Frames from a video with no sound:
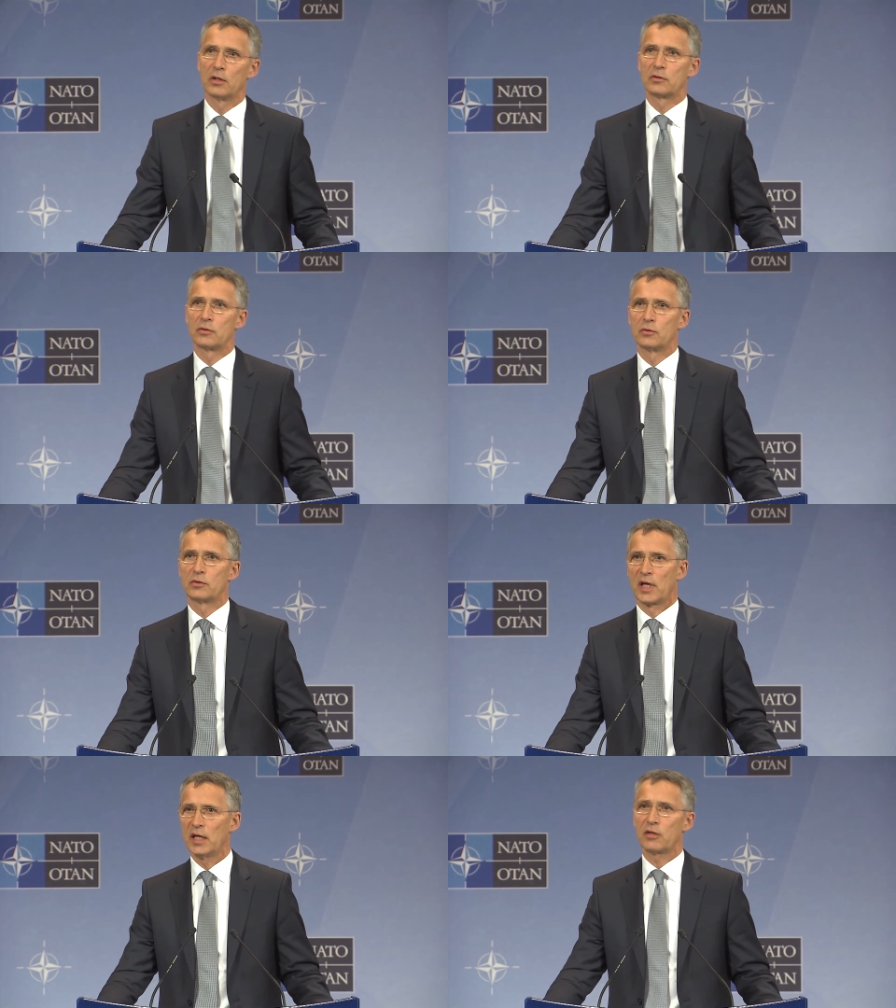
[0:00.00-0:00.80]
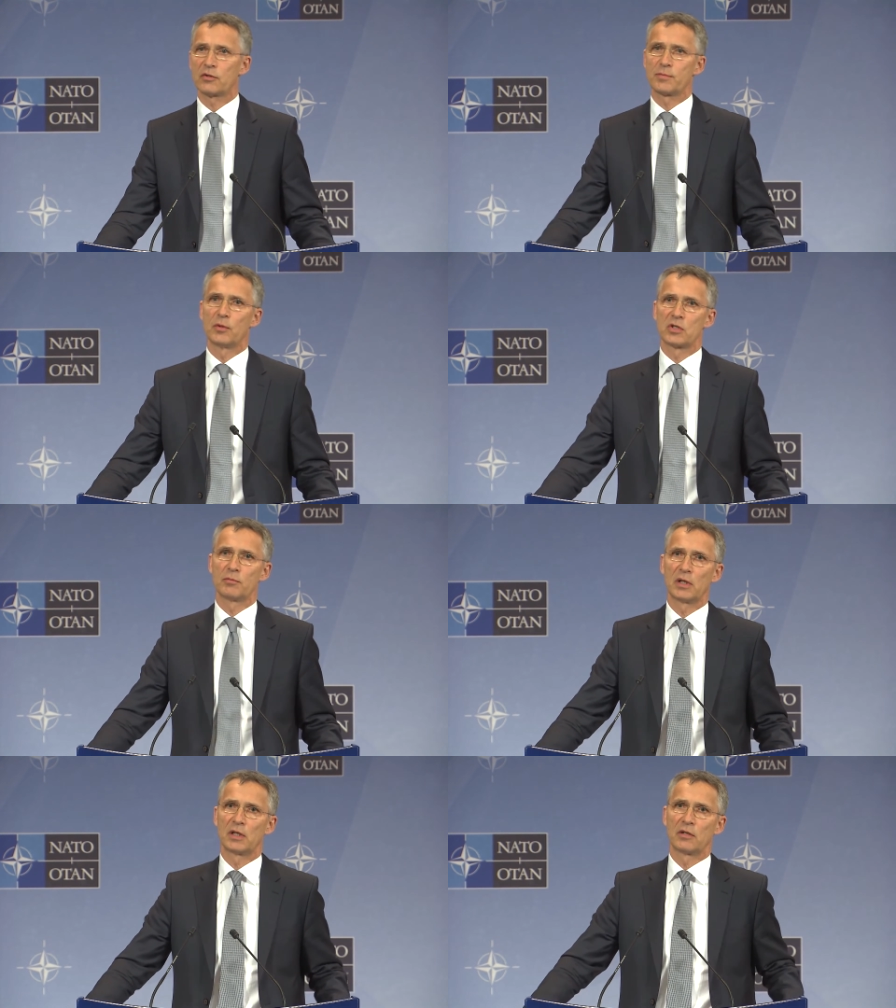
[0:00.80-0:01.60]
to take
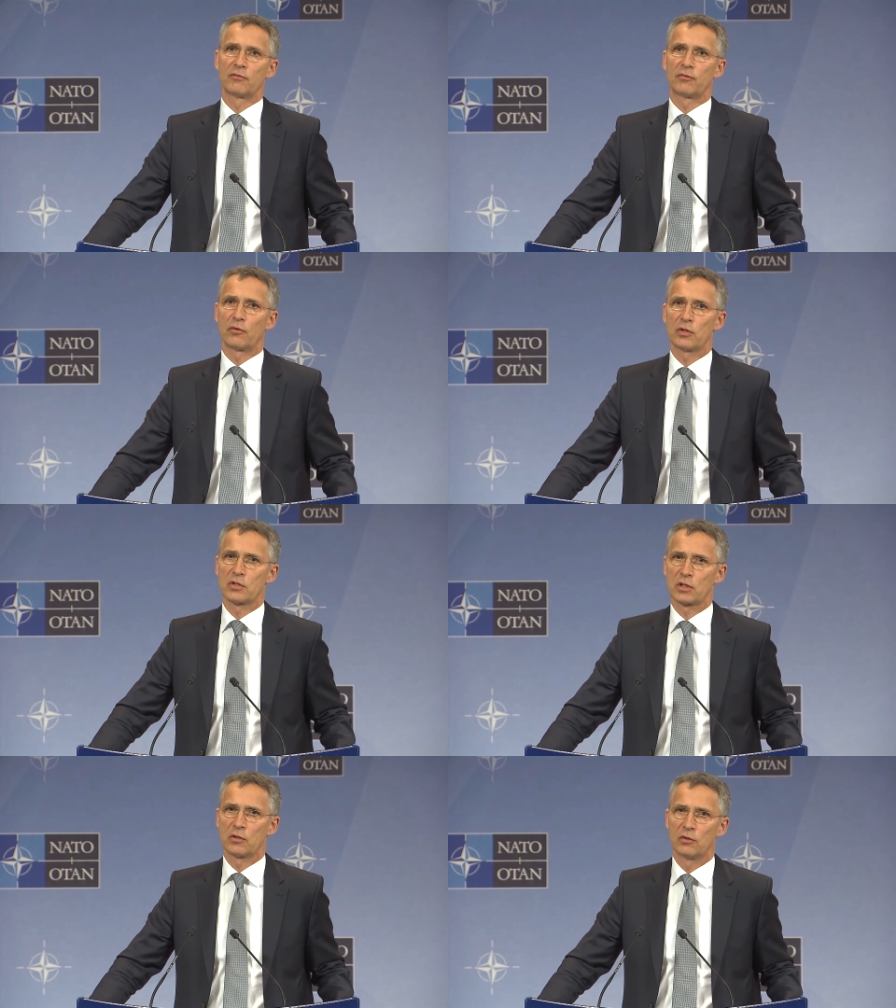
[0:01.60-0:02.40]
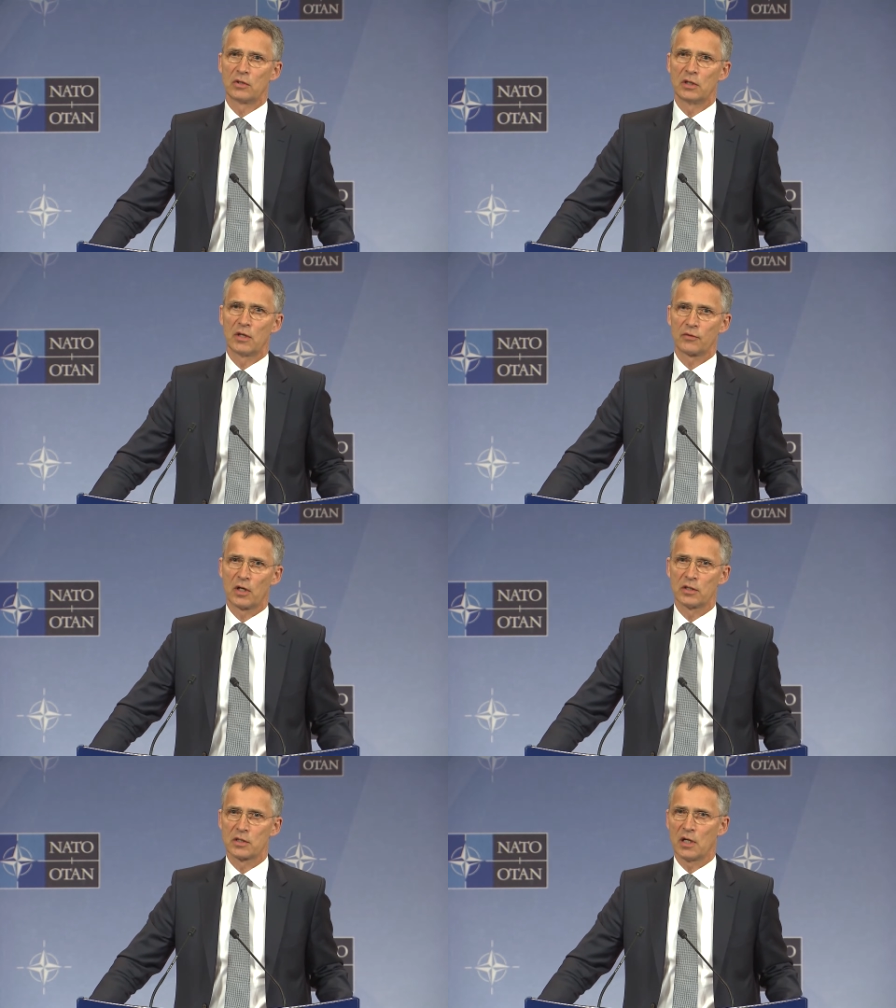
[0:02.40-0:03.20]
responsibility for the security in
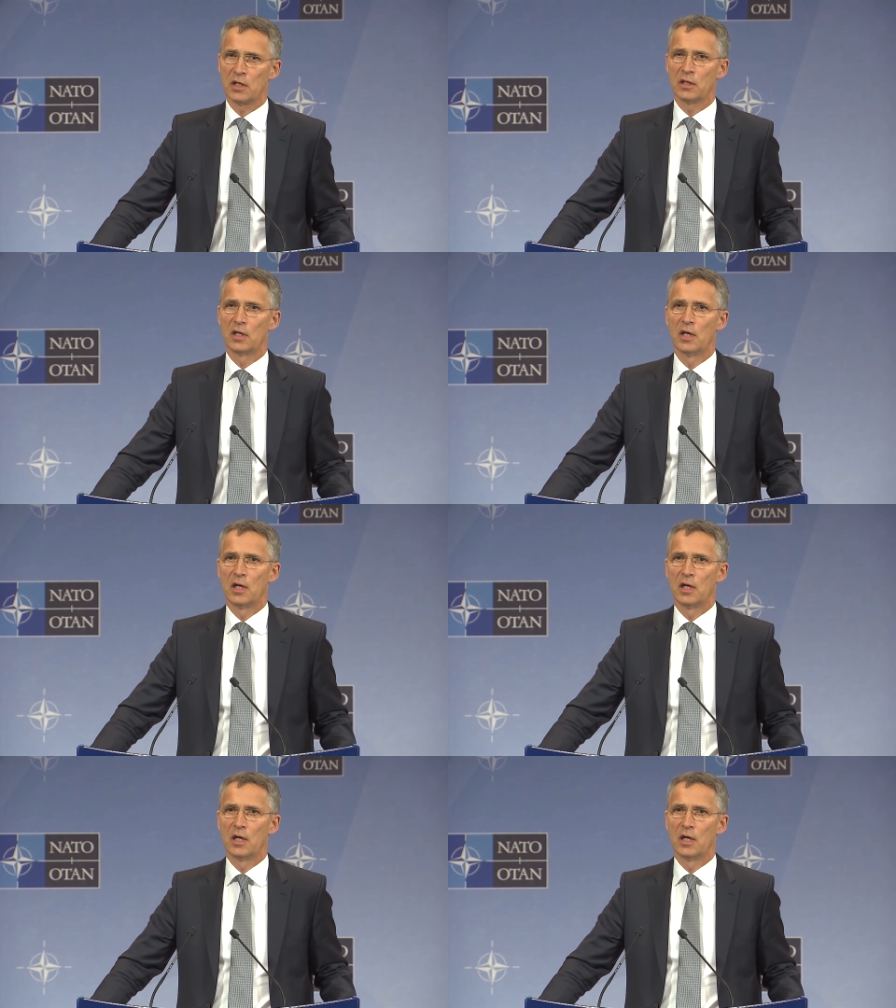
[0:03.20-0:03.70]
Afghanistan,